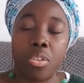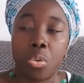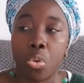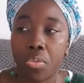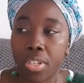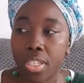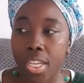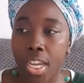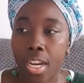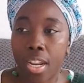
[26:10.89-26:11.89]
tourists
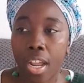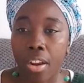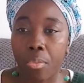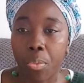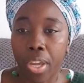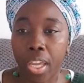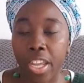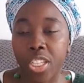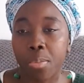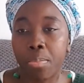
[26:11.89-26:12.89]
in and where
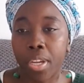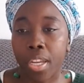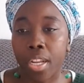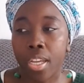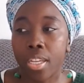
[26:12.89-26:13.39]
it's been